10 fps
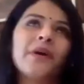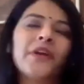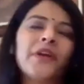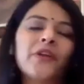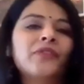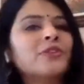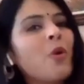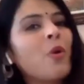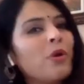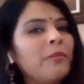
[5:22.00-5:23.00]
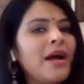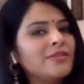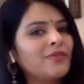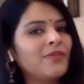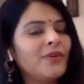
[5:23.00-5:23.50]
part of this whole
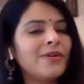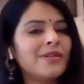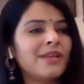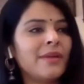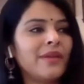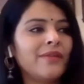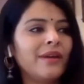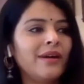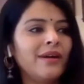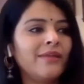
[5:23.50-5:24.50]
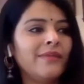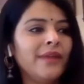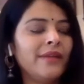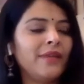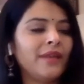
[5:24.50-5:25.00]
pageant was, I mean, uh, when
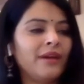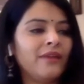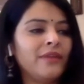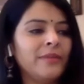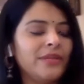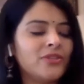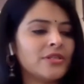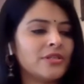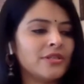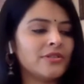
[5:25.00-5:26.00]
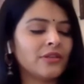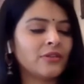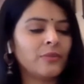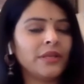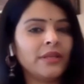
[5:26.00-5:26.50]
when Avni mentioned this thing to
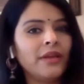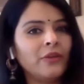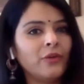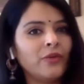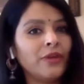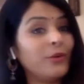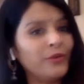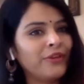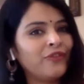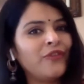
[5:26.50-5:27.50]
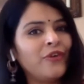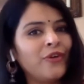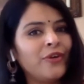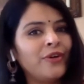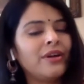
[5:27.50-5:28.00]
me that you know we are doing it
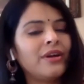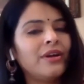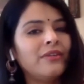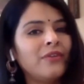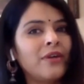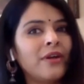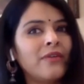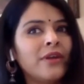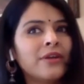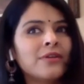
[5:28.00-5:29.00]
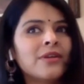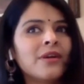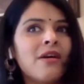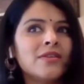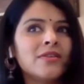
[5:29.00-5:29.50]
for uh, for a very good
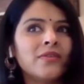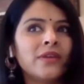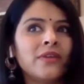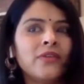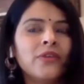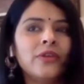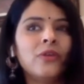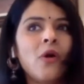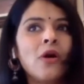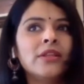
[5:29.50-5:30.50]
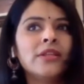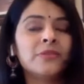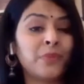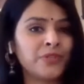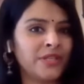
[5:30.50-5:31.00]
cause, where we, you know all these
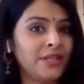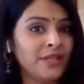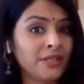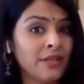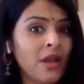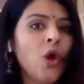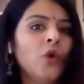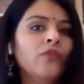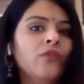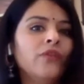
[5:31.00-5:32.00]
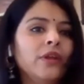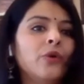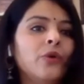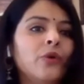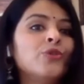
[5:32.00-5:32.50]
proceedings will go
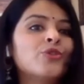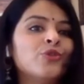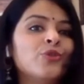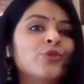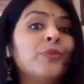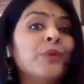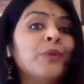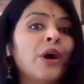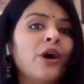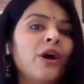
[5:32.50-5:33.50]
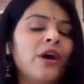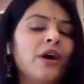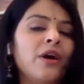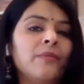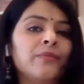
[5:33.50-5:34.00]
to uh,
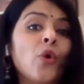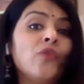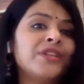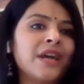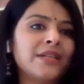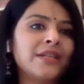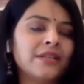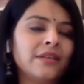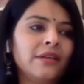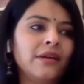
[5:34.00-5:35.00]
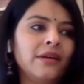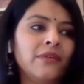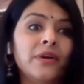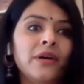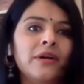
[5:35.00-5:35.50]
COVID nineteen, uh,
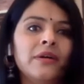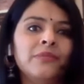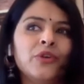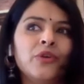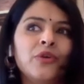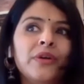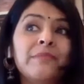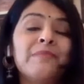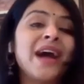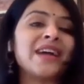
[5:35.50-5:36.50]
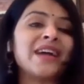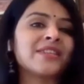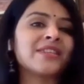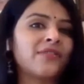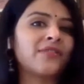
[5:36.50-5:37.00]
uh, you know, impacted
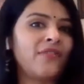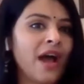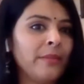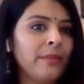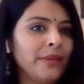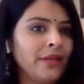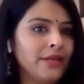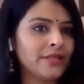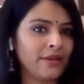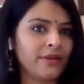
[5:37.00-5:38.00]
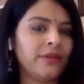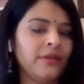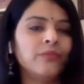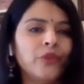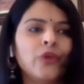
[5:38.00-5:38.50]
families and uh, you know
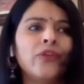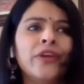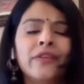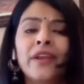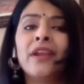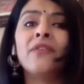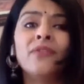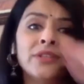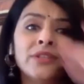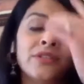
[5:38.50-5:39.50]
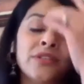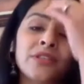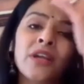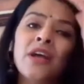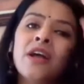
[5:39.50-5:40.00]
their their loved ones.
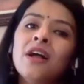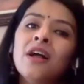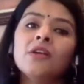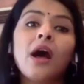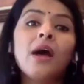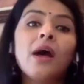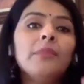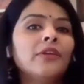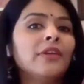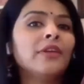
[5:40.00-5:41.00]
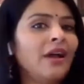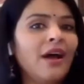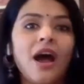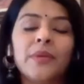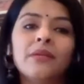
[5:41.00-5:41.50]
I'm like, yeah, I mean,
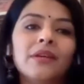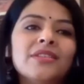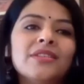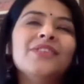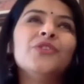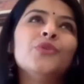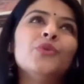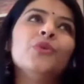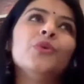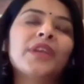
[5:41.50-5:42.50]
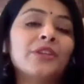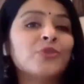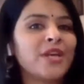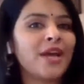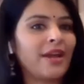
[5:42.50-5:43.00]
see, you can do
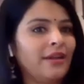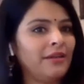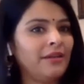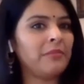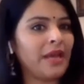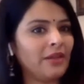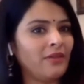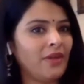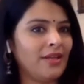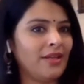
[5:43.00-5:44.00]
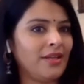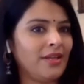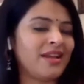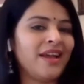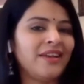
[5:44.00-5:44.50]
charity in many ways, and
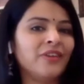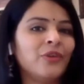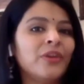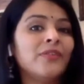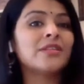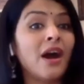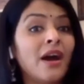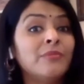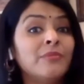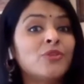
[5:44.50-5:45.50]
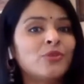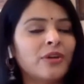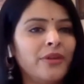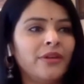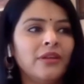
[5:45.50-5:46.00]
you know, giving time to the
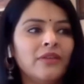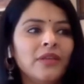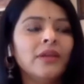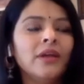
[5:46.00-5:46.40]
community, giving